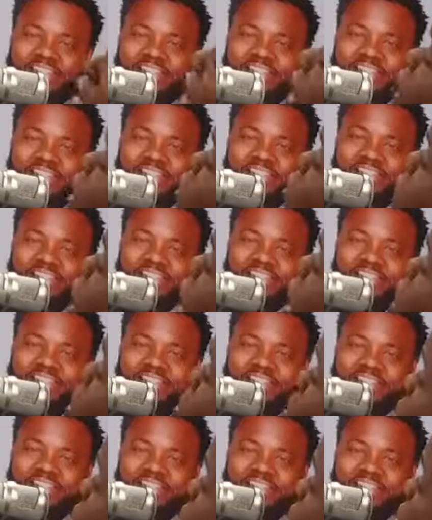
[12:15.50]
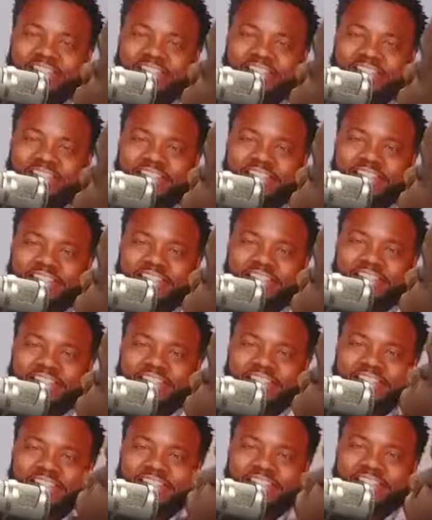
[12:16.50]

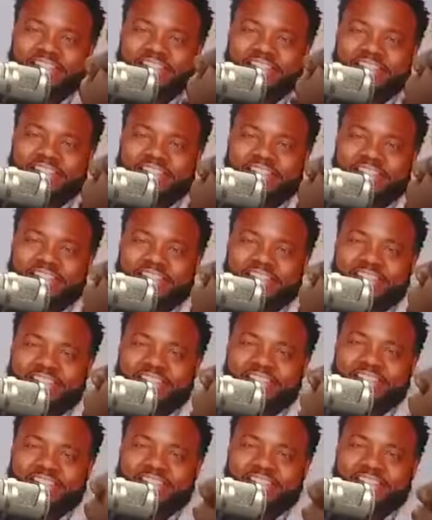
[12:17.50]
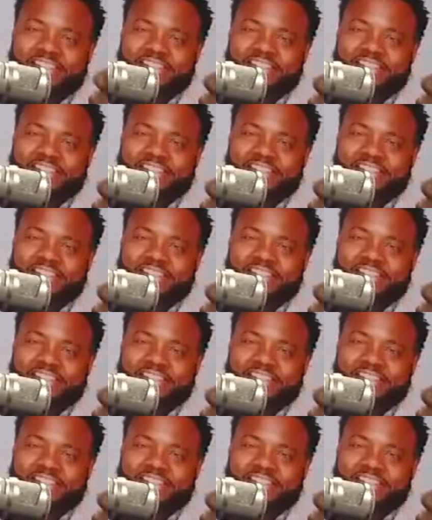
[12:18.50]
The person shown says nothing.